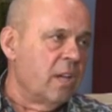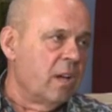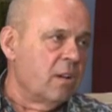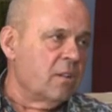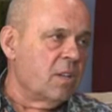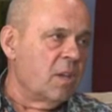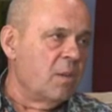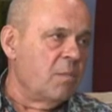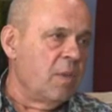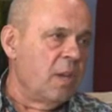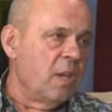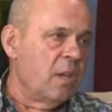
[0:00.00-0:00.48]
El
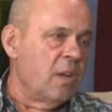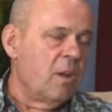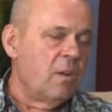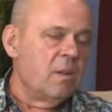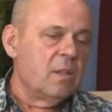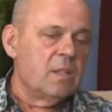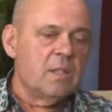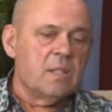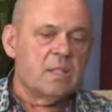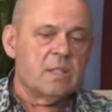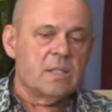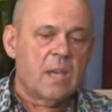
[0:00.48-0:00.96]
Camino,
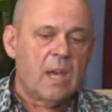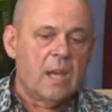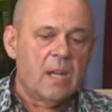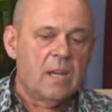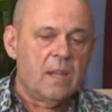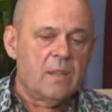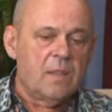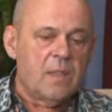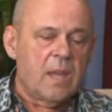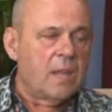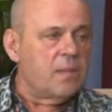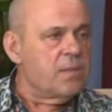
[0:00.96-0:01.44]
and
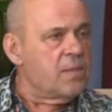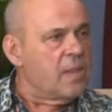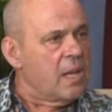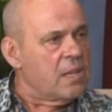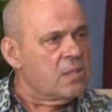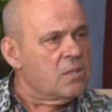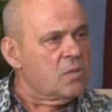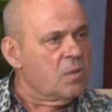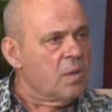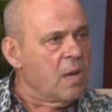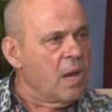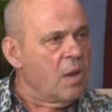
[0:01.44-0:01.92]
decided that
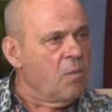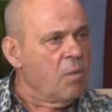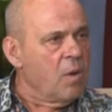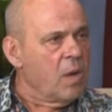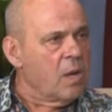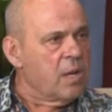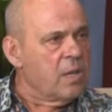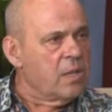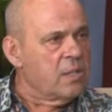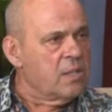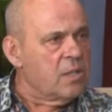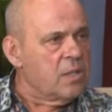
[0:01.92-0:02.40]
that's what I
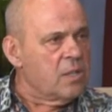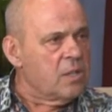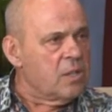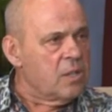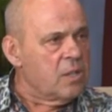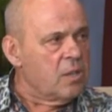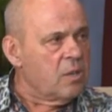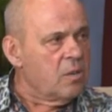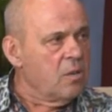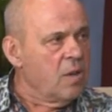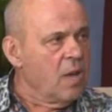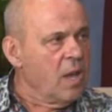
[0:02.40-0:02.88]
wanted to
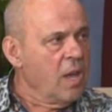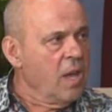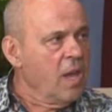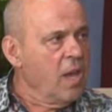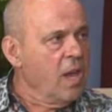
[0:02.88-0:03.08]
do.